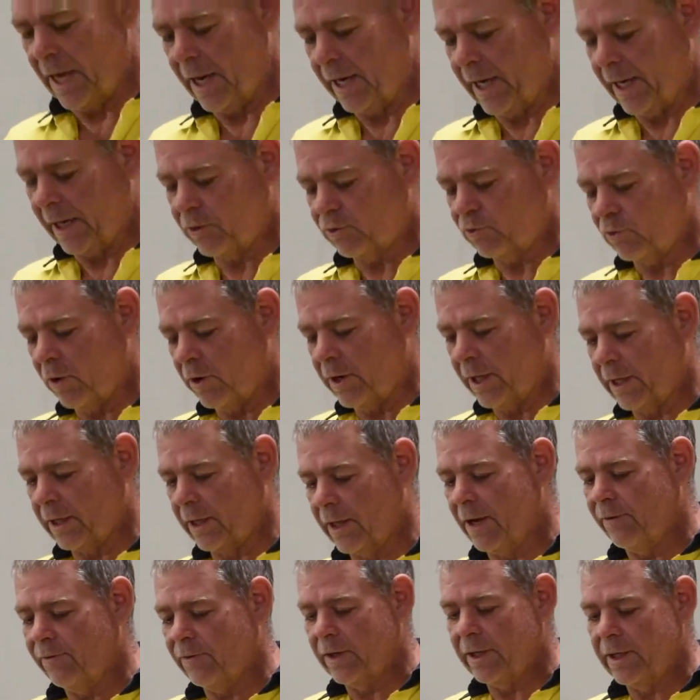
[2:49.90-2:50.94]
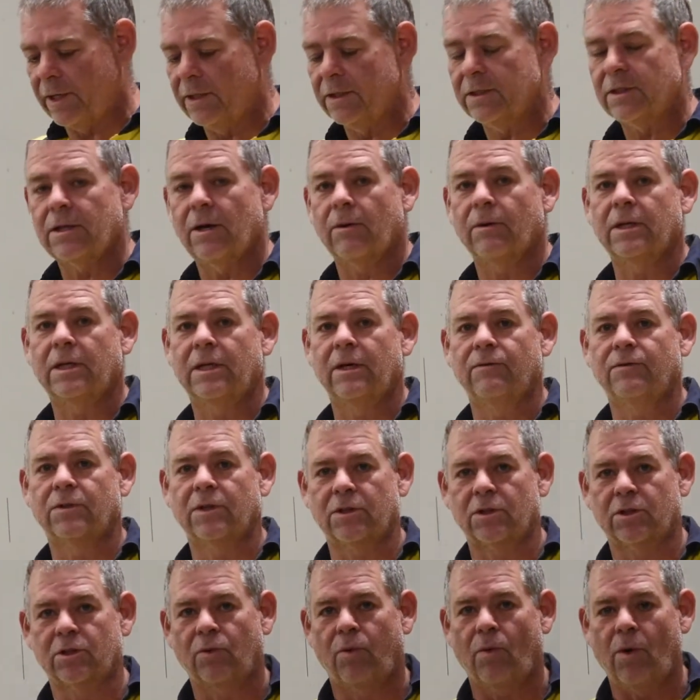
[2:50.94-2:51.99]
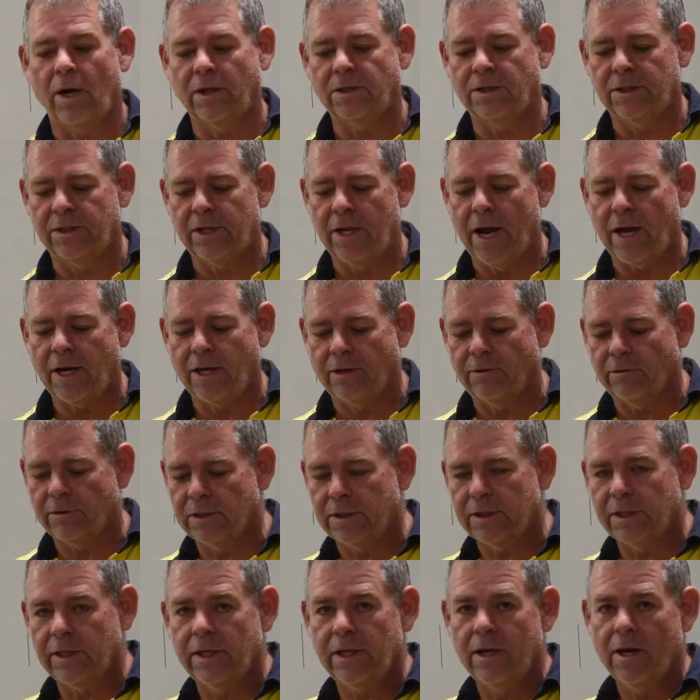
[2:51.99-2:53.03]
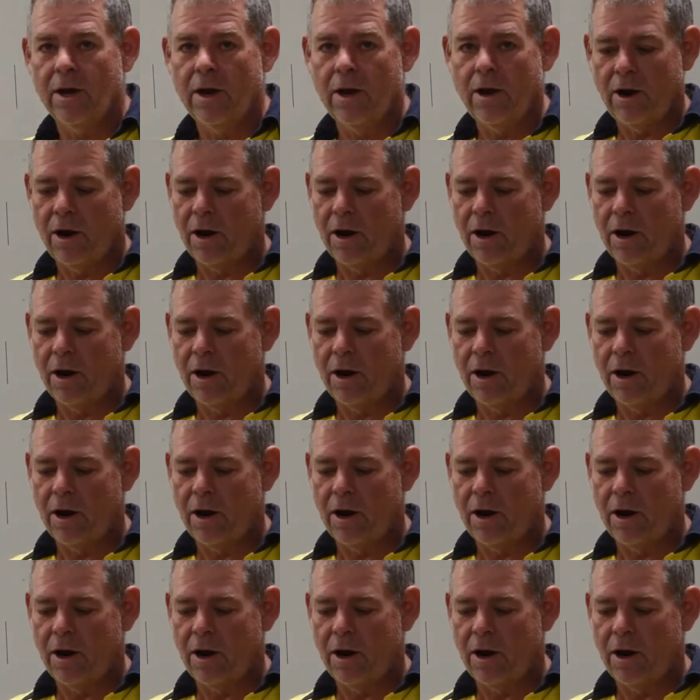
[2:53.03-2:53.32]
electronic leveling, so it gives us twice the accuracy